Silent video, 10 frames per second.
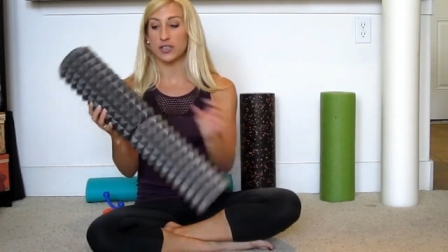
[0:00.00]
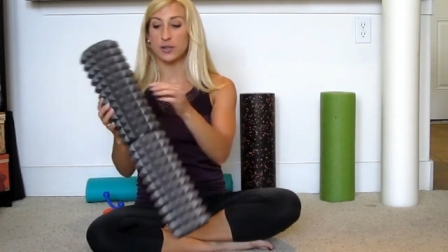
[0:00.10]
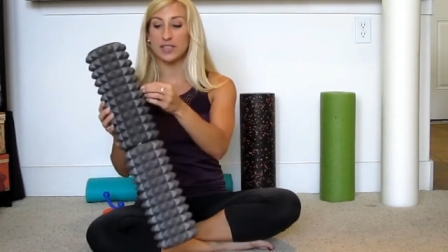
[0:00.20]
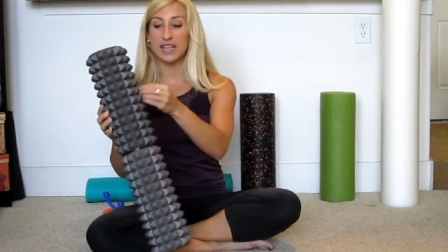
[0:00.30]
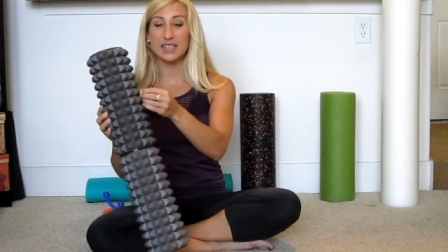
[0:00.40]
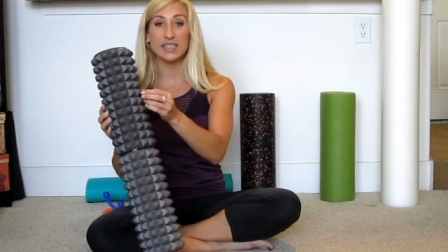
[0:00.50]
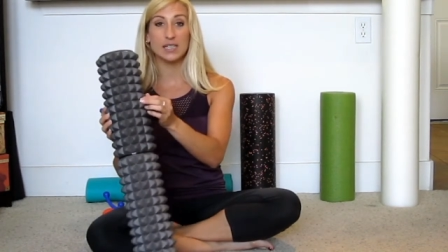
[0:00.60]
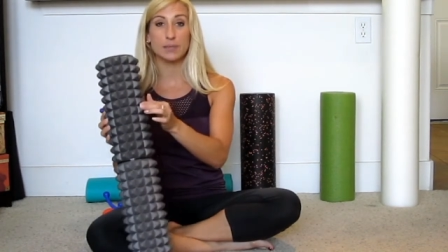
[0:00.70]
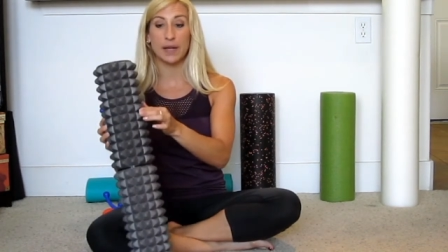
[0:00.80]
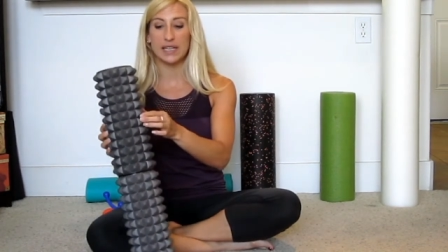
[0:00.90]
So this has these
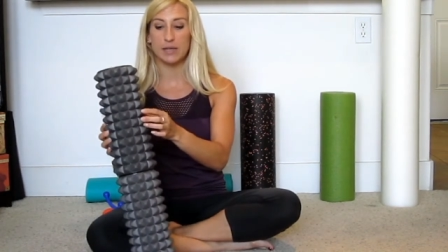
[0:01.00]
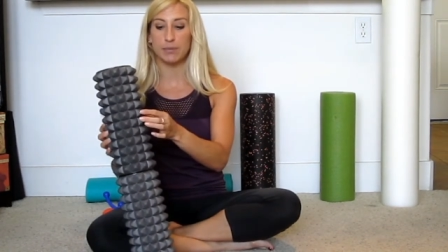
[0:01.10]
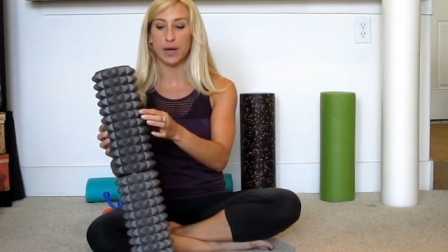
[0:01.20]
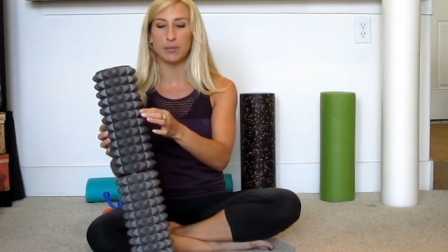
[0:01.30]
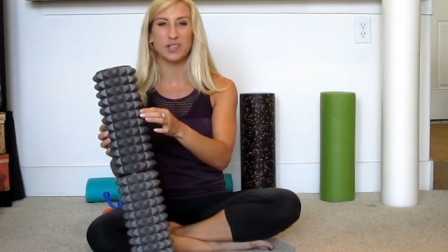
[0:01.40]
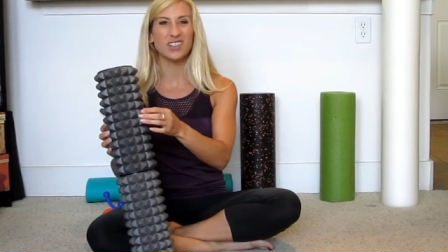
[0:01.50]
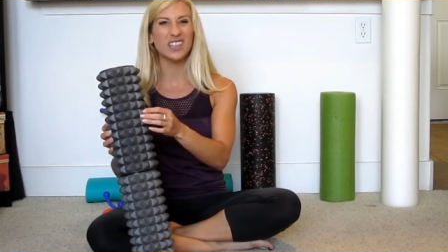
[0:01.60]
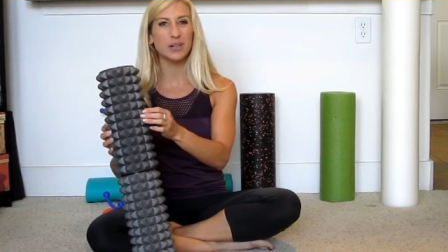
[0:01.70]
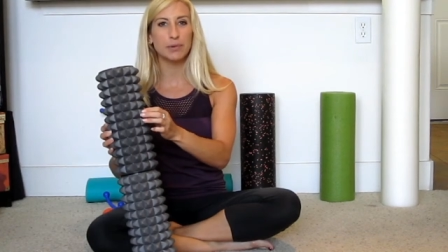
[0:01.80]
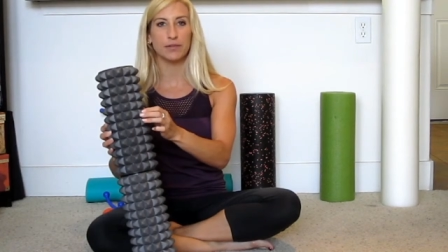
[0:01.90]
spiky bumps. They're a
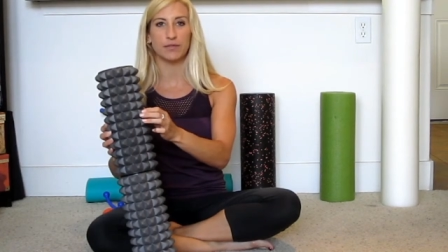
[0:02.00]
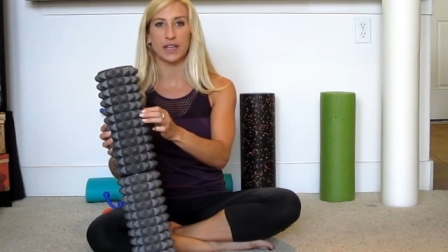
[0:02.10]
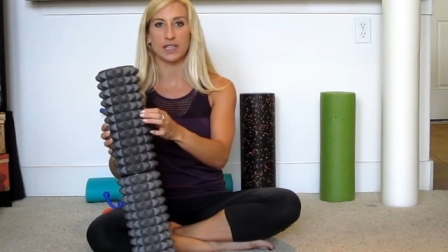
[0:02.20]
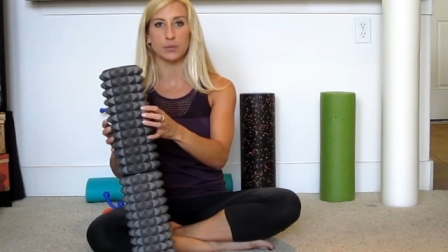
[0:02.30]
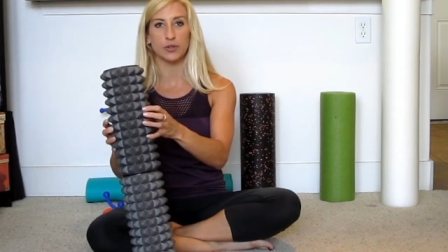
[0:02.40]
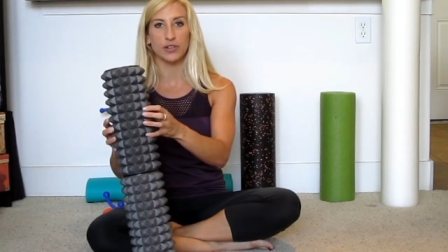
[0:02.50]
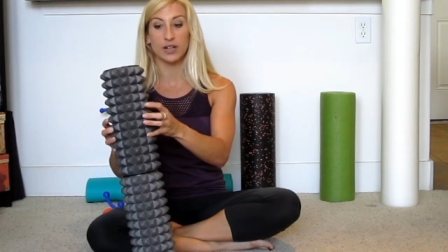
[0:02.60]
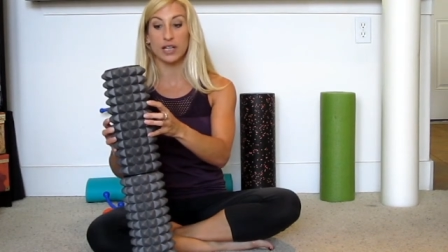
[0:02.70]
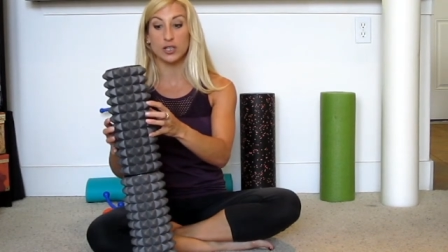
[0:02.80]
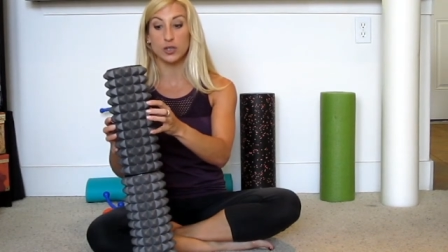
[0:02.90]
little bit flexible. They're
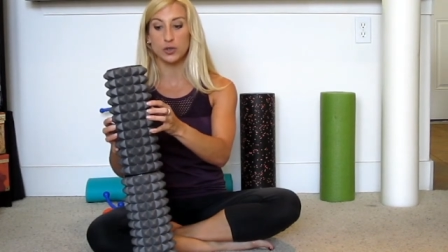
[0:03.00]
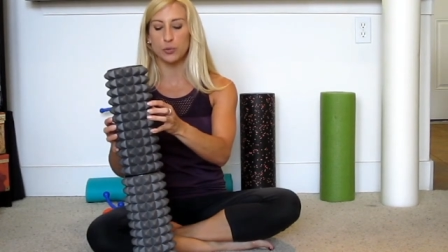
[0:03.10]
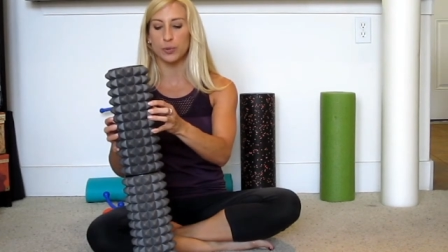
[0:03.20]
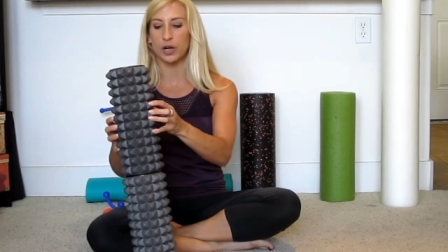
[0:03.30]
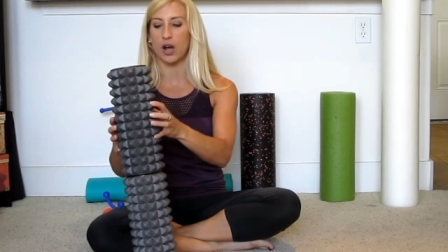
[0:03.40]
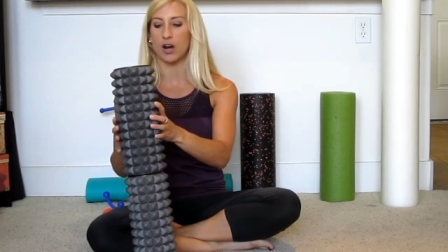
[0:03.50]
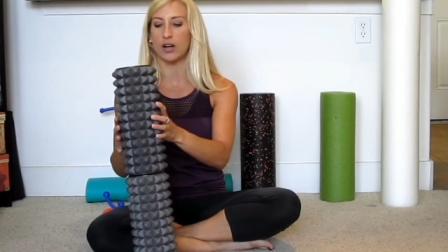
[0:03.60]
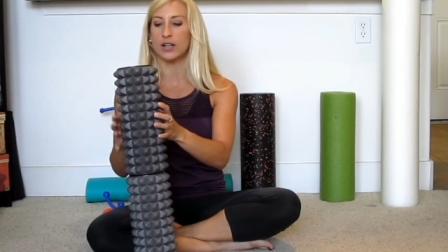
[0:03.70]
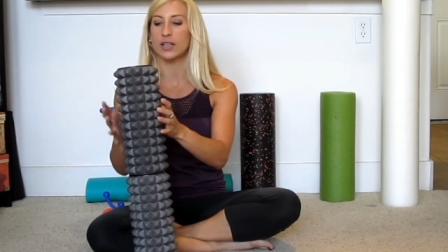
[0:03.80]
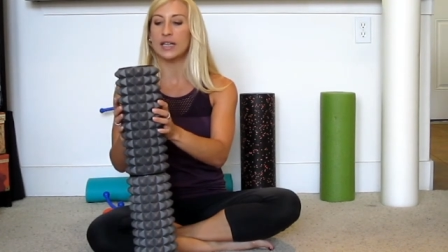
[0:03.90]
not super
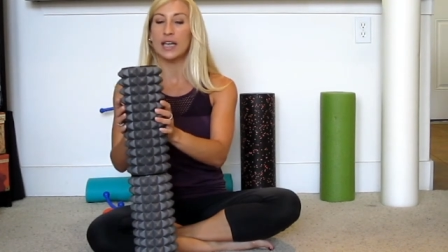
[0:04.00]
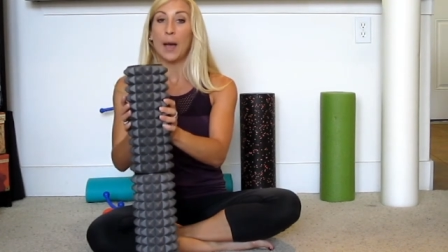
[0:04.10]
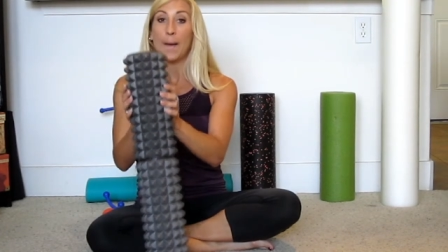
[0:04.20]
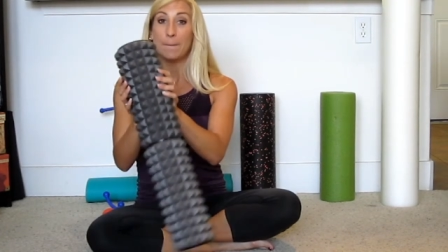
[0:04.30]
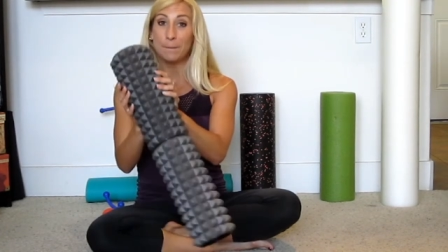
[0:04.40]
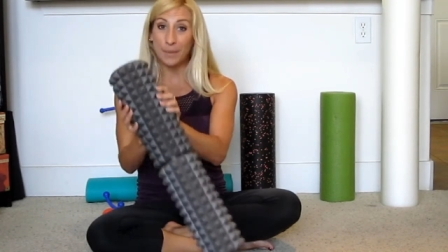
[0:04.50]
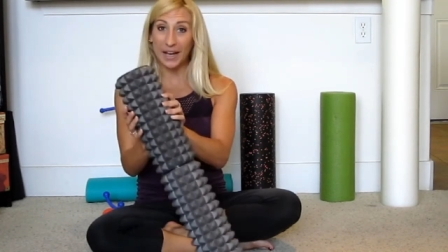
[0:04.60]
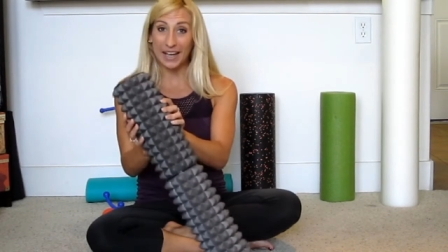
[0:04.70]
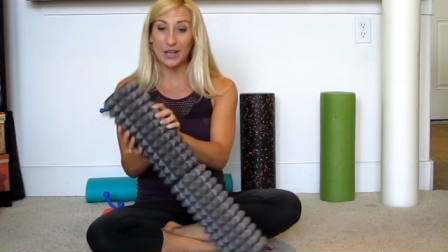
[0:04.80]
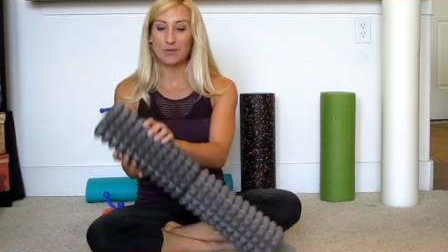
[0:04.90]
hard,
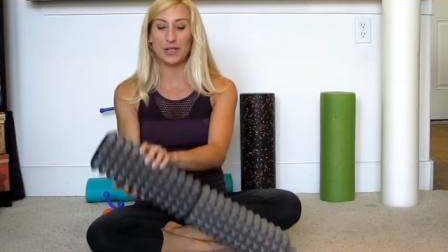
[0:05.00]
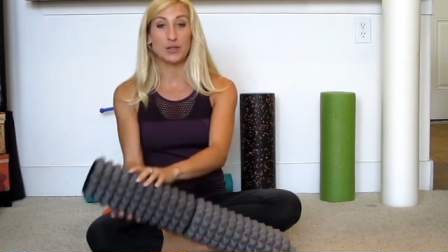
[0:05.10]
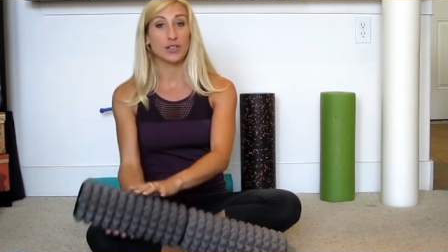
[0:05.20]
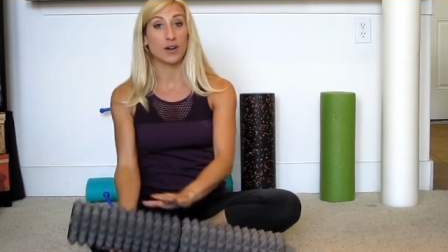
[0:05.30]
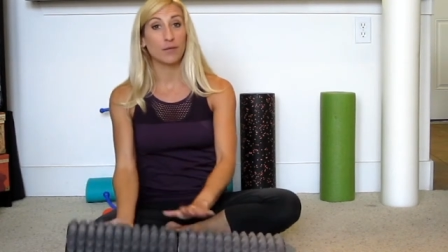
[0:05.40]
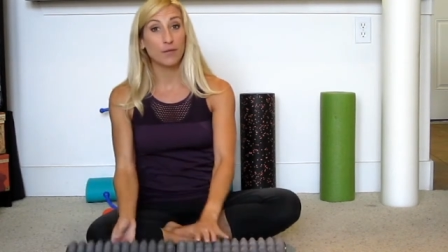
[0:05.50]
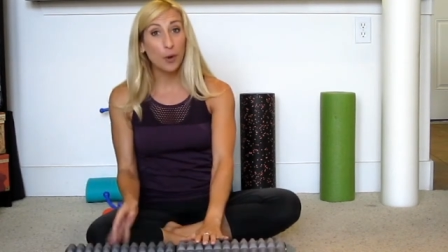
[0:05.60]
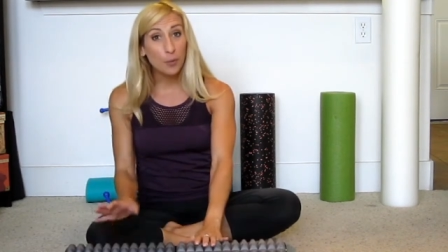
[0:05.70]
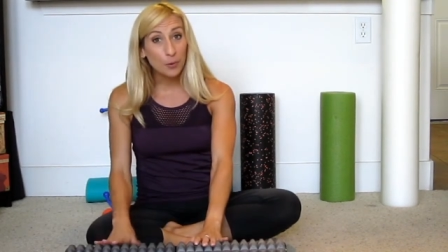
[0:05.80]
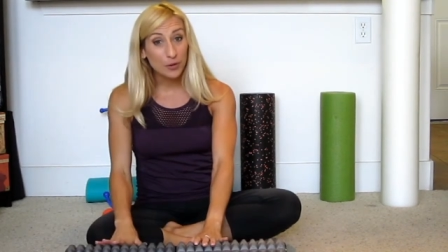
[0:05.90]
but when you start
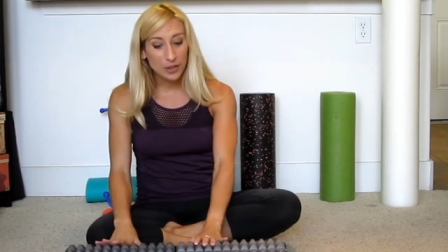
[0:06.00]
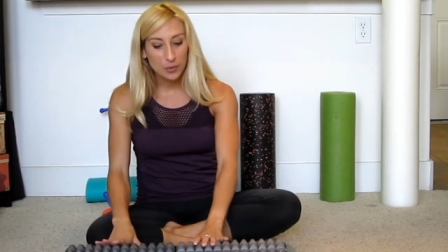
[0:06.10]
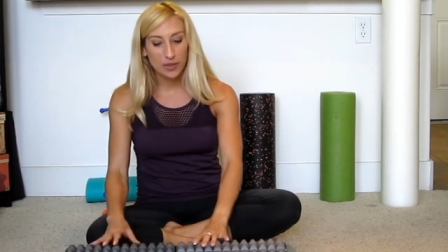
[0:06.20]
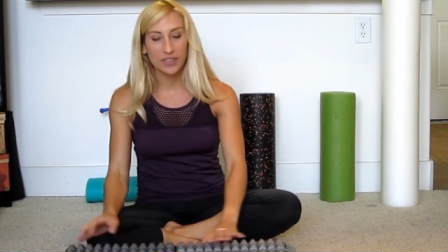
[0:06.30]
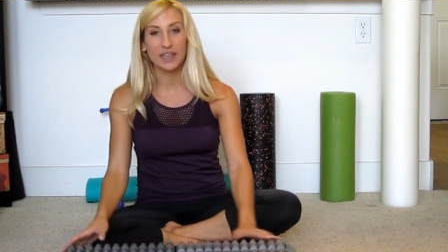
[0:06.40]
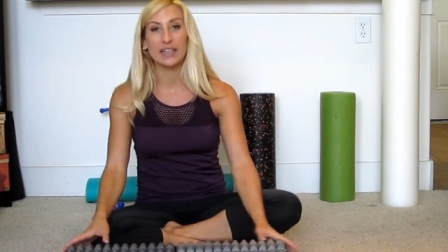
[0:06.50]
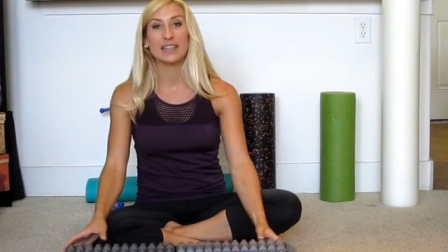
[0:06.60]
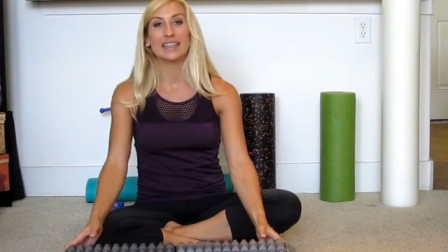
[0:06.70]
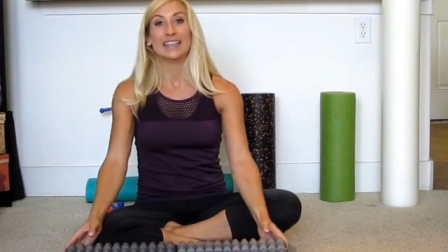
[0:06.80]
foam rolling with it,